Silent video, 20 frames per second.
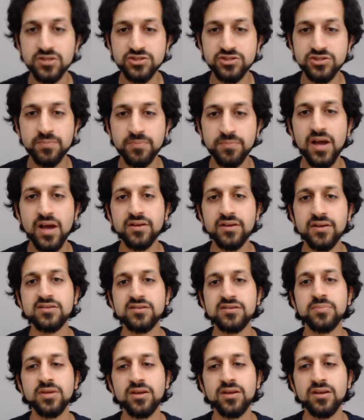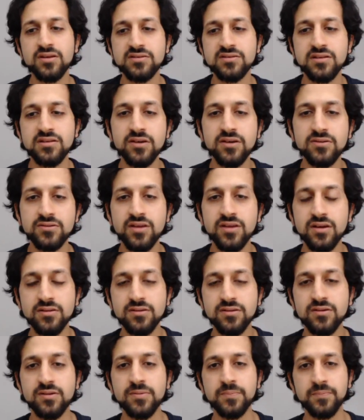with Japan accepting it as legal
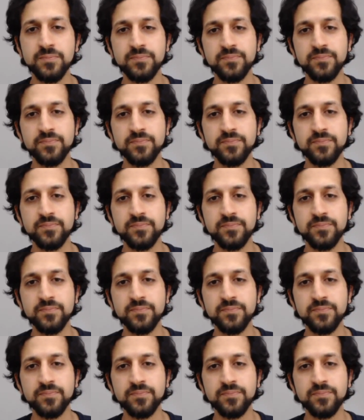tender.